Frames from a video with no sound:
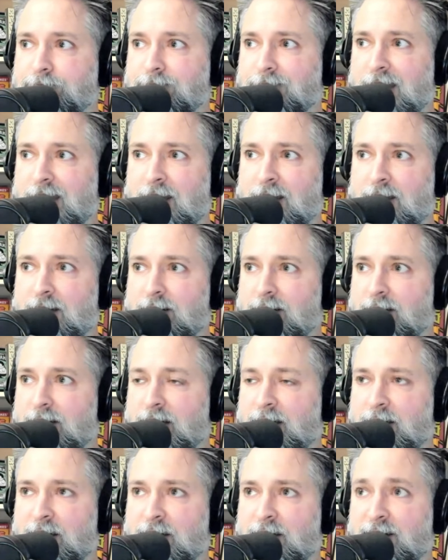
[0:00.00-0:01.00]

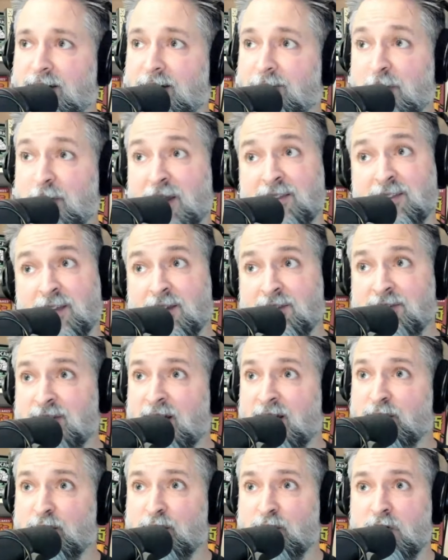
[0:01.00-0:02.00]

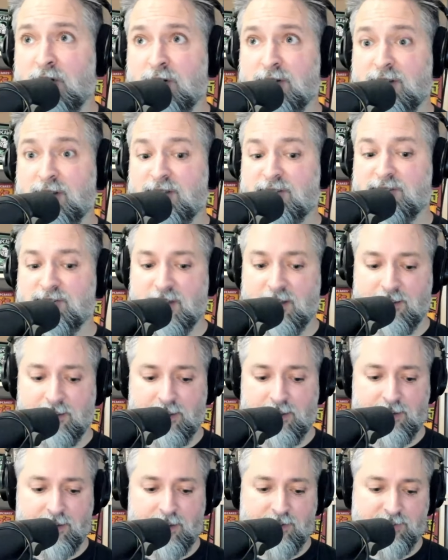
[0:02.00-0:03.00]
signed a long lease.
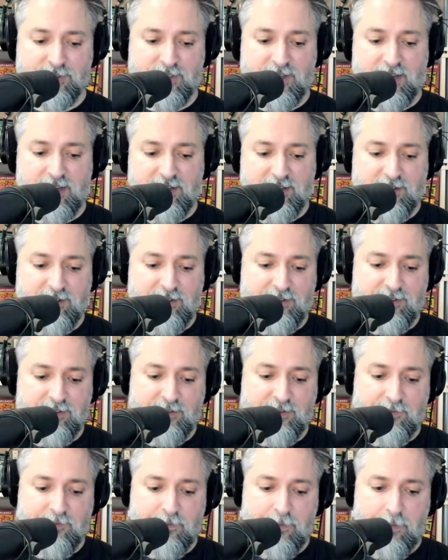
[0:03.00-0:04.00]
I signed a
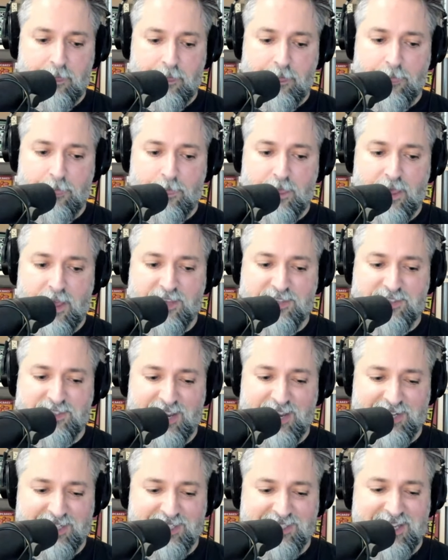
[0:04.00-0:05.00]

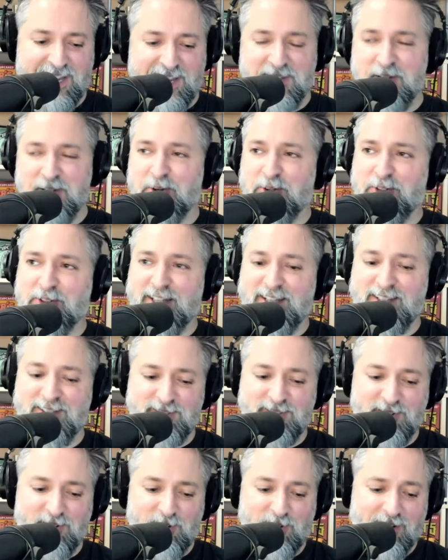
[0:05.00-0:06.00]
10-year
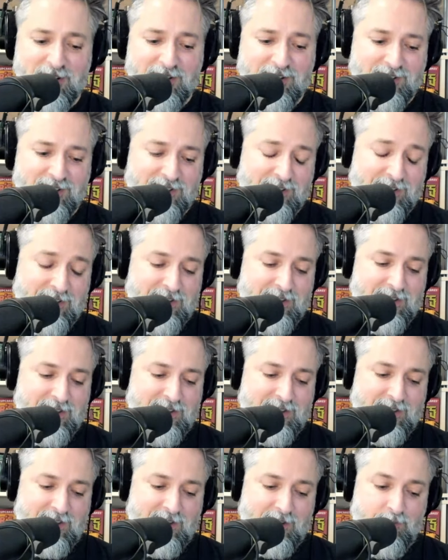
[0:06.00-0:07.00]
lease during a
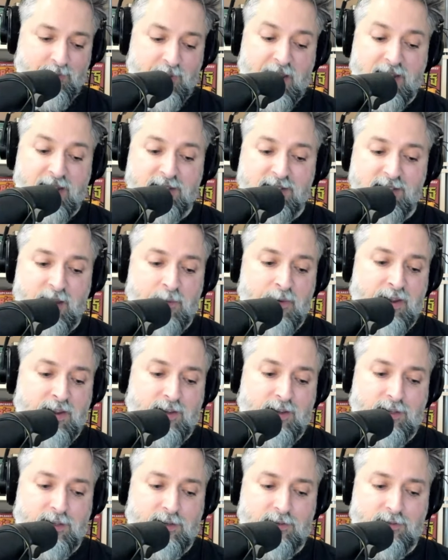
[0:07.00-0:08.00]

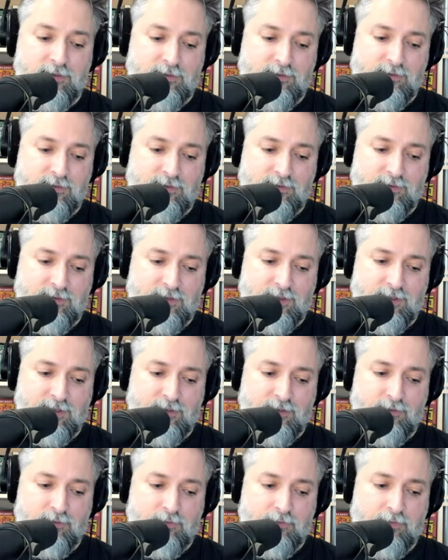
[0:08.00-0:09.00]
pandemic and
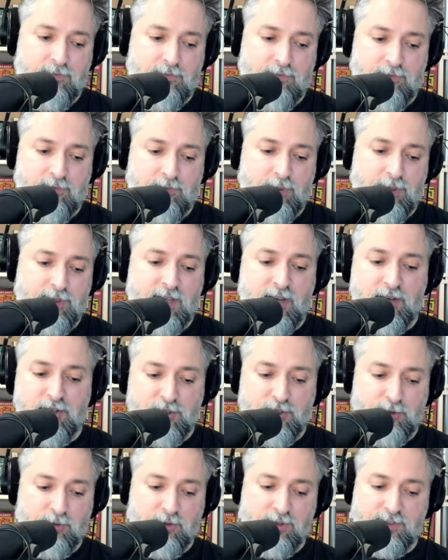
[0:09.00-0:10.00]
a
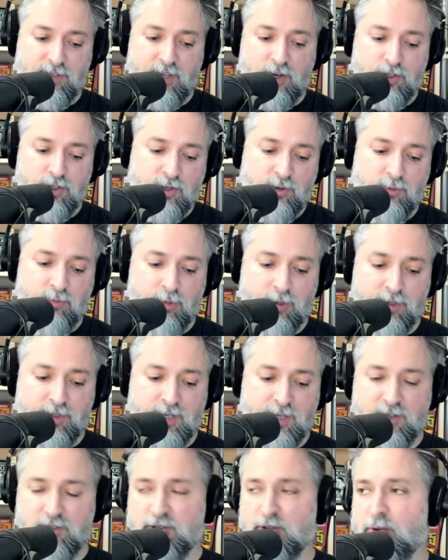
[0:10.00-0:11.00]
potential recession,
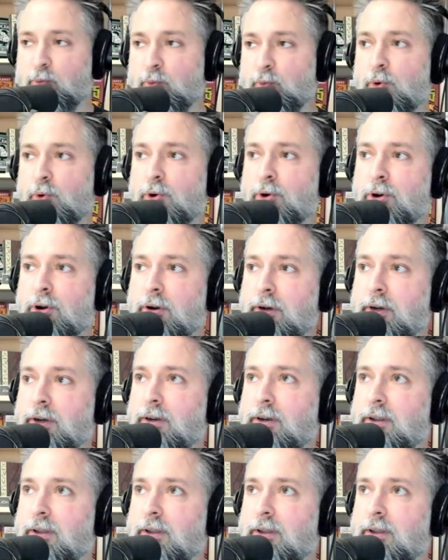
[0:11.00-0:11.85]
potential war. And,